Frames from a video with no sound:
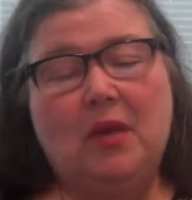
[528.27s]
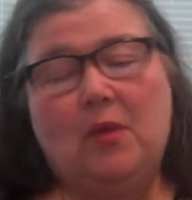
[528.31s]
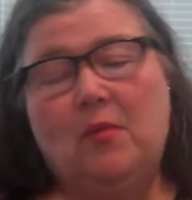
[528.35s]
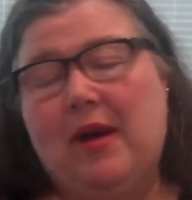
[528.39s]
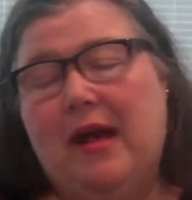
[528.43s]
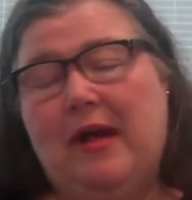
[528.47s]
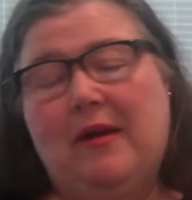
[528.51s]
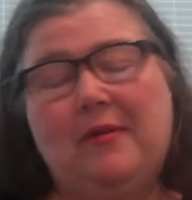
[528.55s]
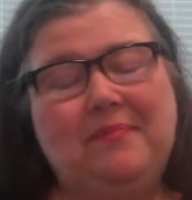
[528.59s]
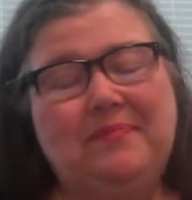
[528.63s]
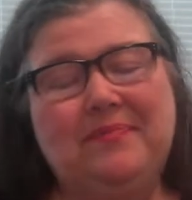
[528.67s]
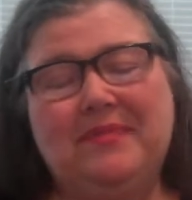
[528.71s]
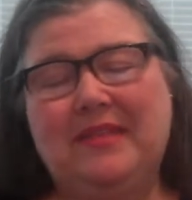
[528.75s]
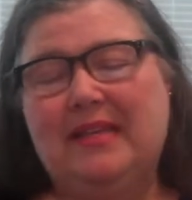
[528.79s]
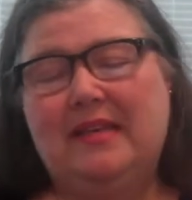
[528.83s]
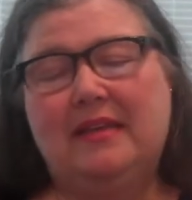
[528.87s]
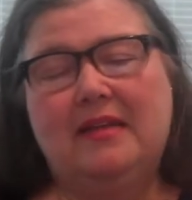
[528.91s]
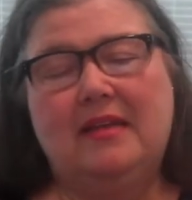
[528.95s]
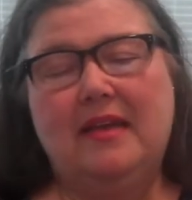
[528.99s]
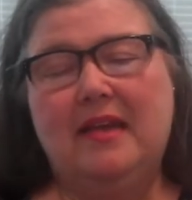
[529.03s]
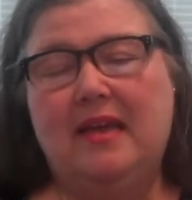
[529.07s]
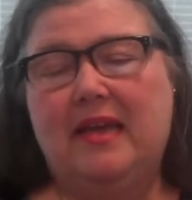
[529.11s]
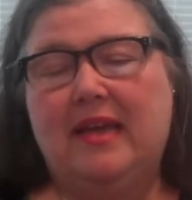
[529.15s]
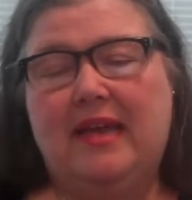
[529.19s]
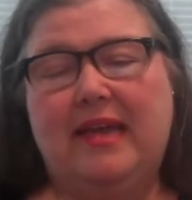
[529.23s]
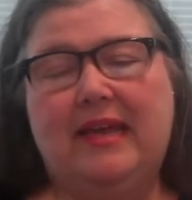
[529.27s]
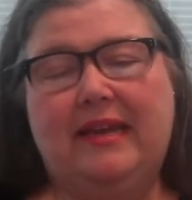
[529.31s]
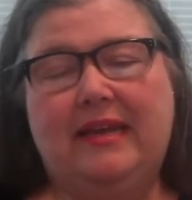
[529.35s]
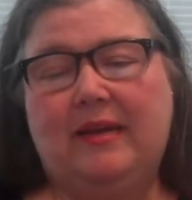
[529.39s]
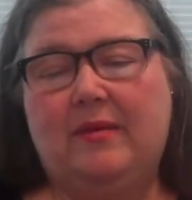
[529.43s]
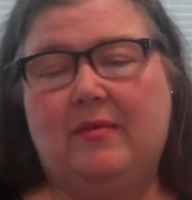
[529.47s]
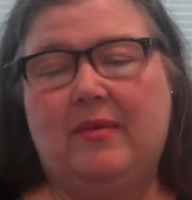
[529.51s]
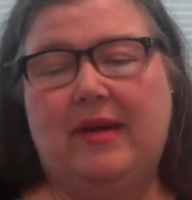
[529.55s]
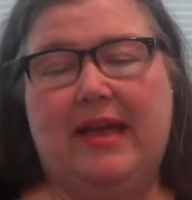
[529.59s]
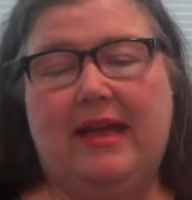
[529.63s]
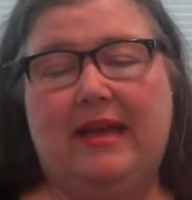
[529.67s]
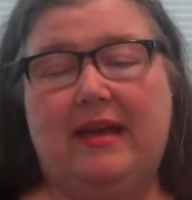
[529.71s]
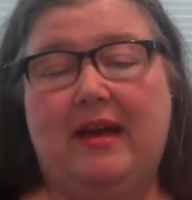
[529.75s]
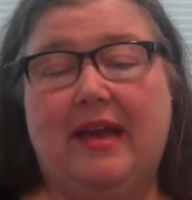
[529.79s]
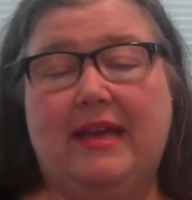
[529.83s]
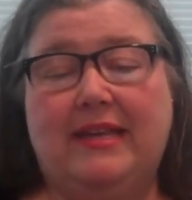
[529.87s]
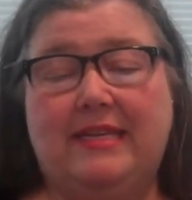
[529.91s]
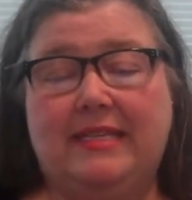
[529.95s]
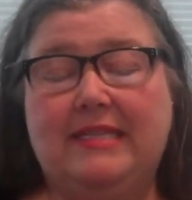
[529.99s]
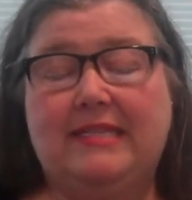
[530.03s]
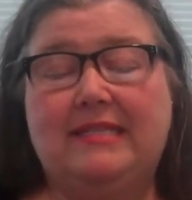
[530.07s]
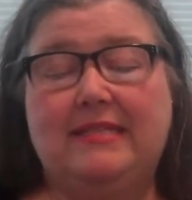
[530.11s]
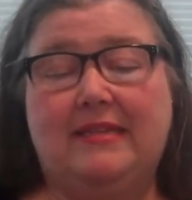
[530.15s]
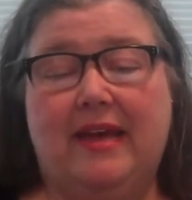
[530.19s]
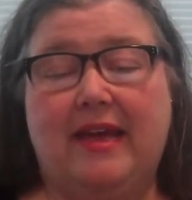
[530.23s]
Well, anyway, I
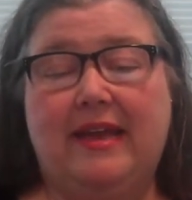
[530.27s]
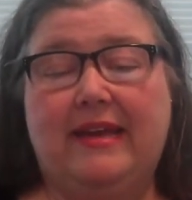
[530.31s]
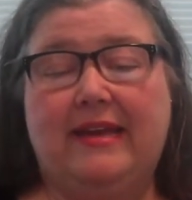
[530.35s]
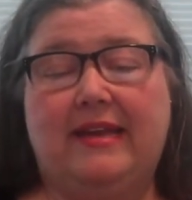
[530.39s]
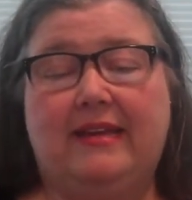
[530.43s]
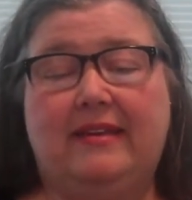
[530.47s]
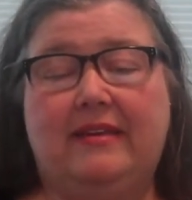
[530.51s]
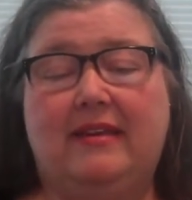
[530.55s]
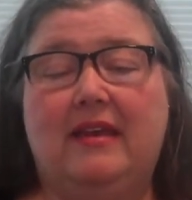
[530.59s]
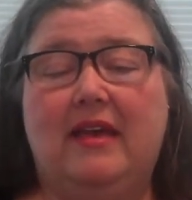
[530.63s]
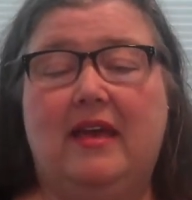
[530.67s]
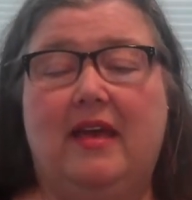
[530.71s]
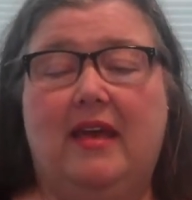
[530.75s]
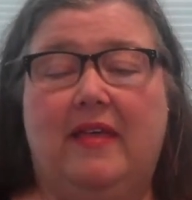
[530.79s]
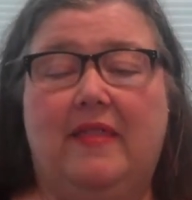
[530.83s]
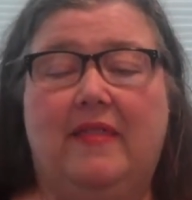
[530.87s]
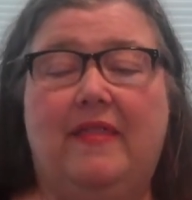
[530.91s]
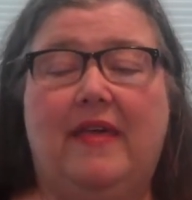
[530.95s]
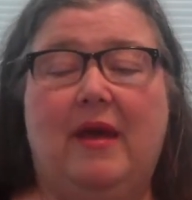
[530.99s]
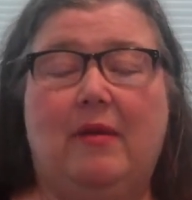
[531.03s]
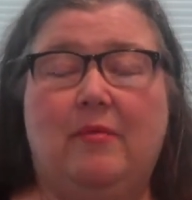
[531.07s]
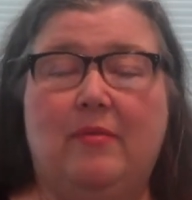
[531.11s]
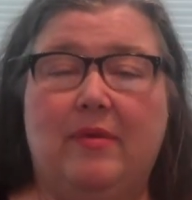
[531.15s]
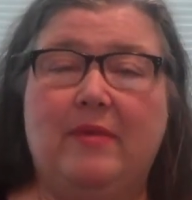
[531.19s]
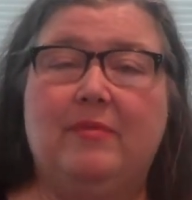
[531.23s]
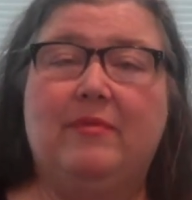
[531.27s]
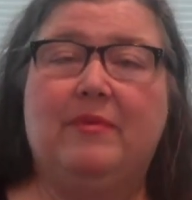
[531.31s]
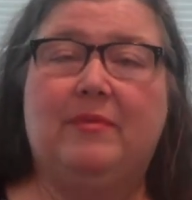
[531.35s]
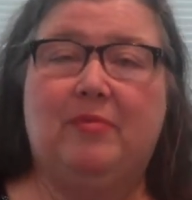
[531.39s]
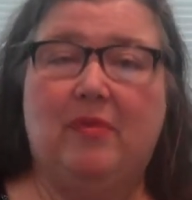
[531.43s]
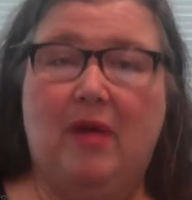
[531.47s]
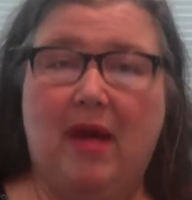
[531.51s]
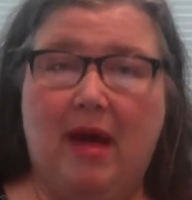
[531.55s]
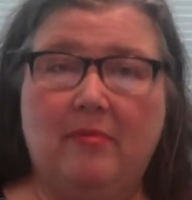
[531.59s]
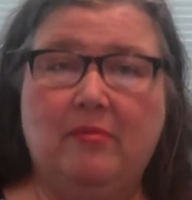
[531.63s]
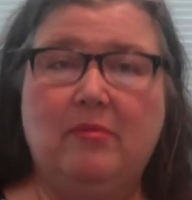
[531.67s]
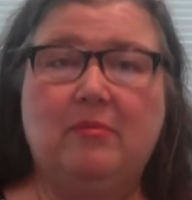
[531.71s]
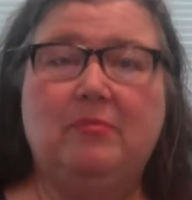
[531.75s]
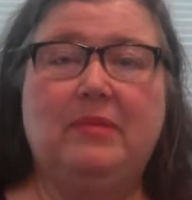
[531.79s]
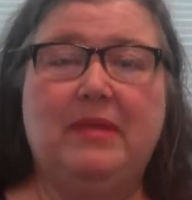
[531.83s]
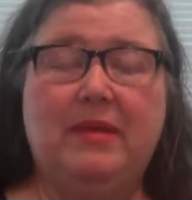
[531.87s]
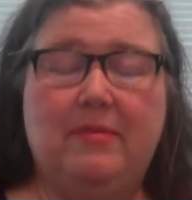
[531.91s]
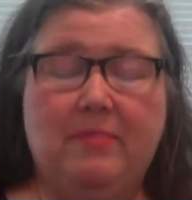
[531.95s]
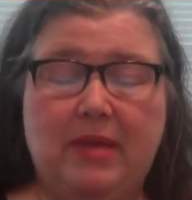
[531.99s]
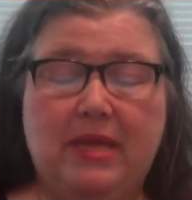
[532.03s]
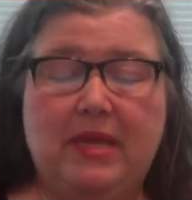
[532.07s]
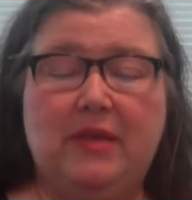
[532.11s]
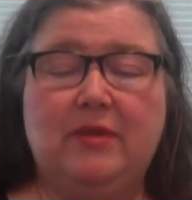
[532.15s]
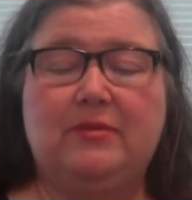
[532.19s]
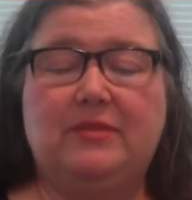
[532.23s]
decided that we would probably
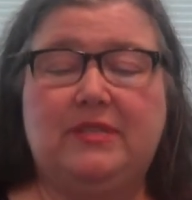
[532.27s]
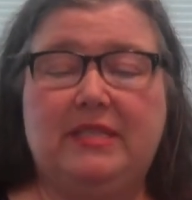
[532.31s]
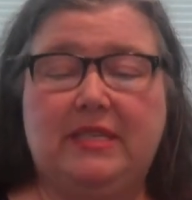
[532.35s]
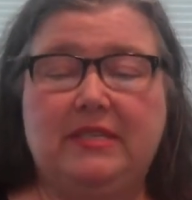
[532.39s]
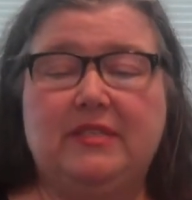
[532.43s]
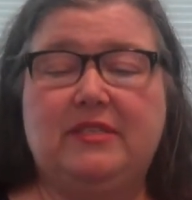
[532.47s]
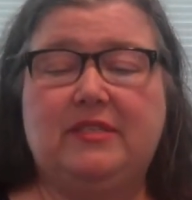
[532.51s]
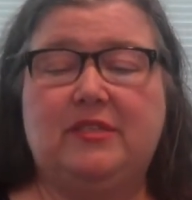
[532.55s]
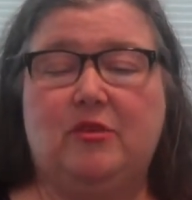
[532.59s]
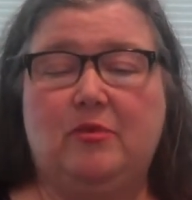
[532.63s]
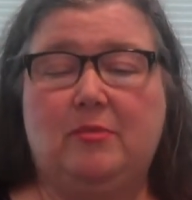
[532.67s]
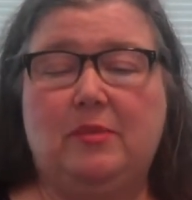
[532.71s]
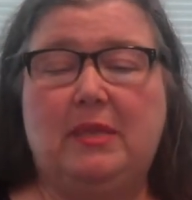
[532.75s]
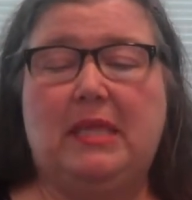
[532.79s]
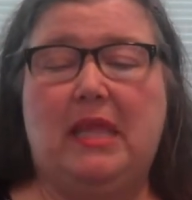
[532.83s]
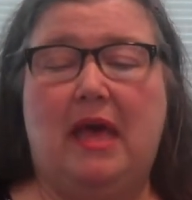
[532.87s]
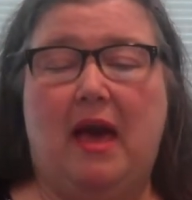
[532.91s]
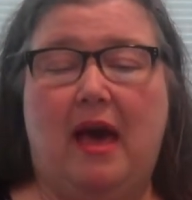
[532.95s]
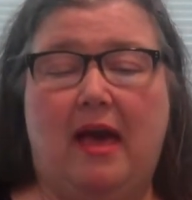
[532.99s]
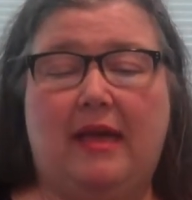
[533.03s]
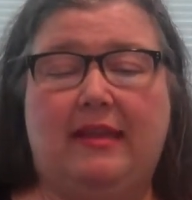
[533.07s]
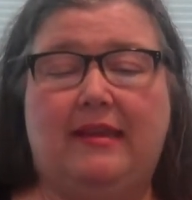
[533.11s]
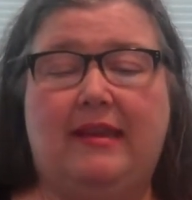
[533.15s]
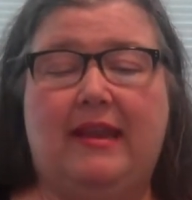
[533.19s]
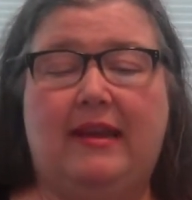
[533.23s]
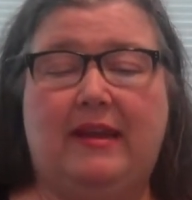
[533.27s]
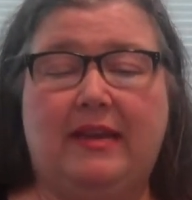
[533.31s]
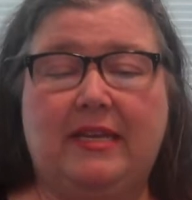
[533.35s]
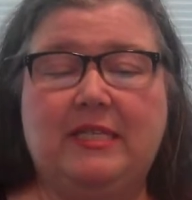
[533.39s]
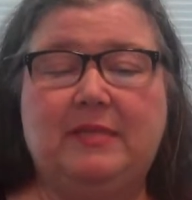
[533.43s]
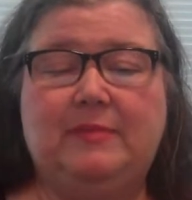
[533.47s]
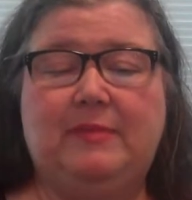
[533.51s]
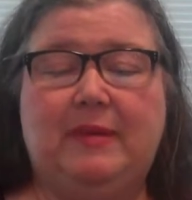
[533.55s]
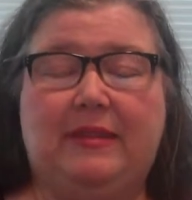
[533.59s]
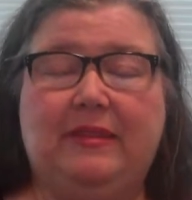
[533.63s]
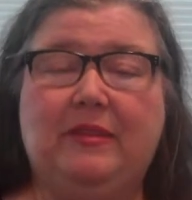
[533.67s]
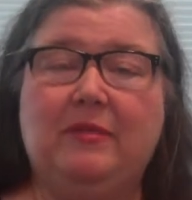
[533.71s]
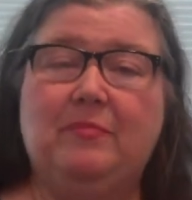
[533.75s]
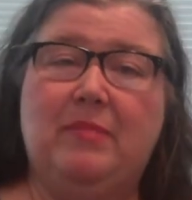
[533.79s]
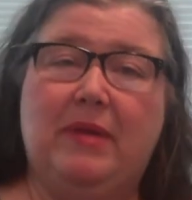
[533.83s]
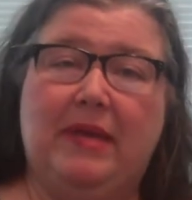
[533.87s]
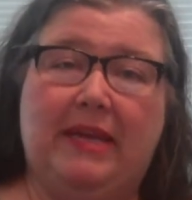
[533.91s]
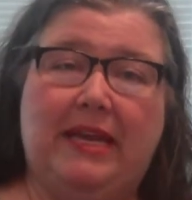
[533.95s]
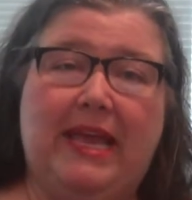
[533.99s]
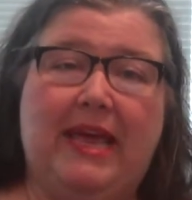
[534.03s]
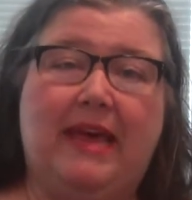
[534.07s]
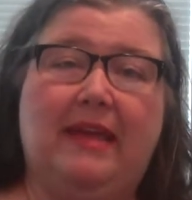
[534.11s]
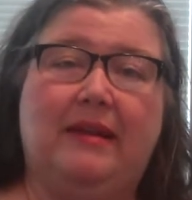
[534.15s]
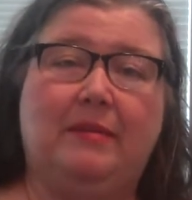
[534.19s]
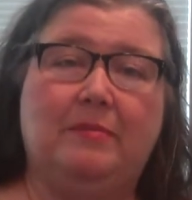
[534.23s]
be using Zoom a lot, and I spent the
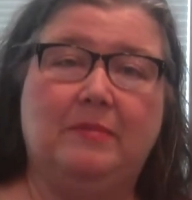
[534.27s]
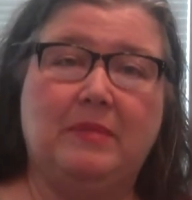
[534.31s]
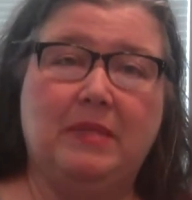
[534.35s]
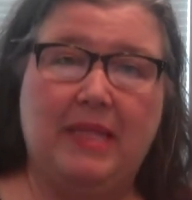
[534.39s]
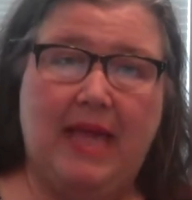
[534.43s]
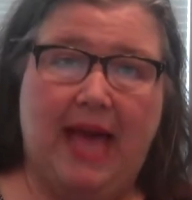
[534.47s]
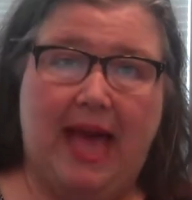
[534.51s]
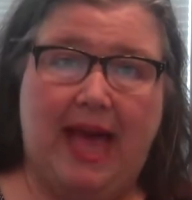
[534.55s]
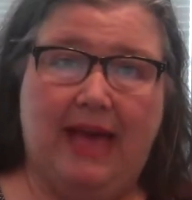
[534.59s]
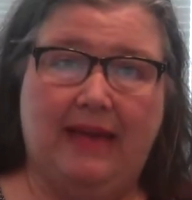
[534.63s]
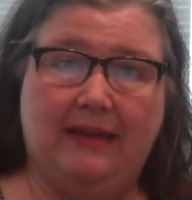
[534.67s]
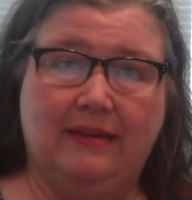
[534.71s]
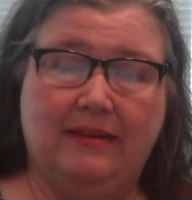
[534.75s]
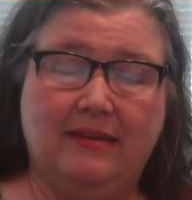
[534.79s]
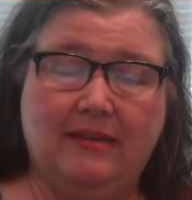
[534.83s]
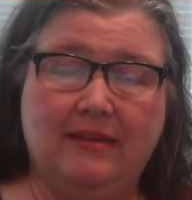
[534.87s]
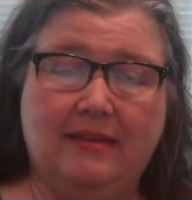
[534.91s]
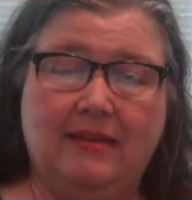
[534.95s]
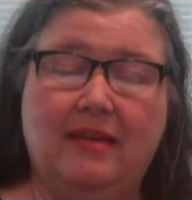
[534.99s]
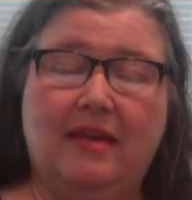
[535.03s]
money, and I'm glad.